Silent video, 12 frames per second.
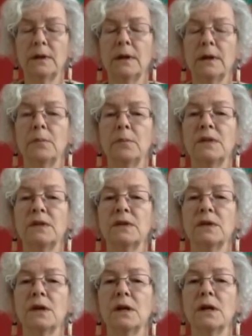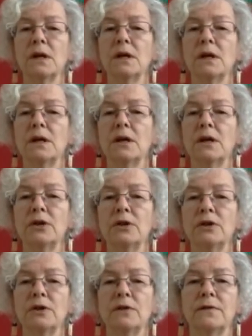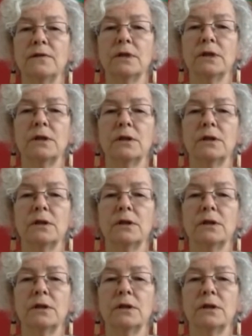and massage your foot.